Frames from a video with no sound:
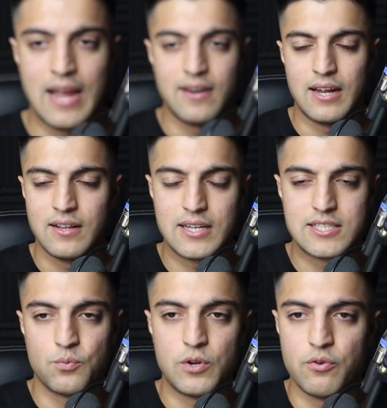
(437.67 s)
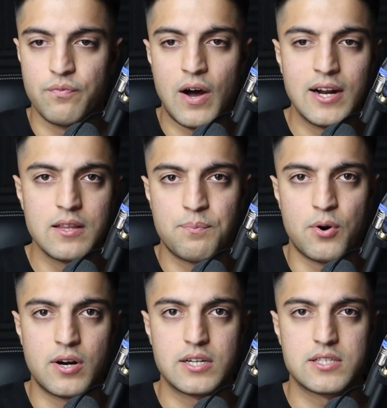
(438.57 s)
And like I said, when you're finding the
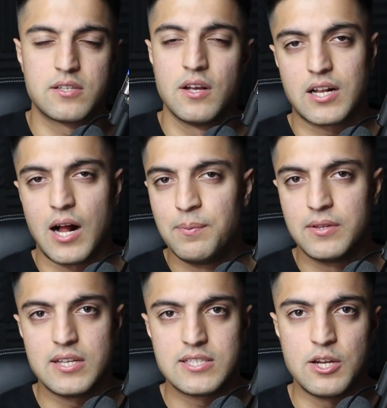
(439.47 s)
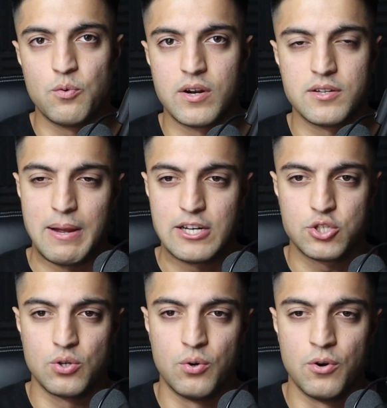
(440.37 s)
products, there's a couple of things that you want to make sure.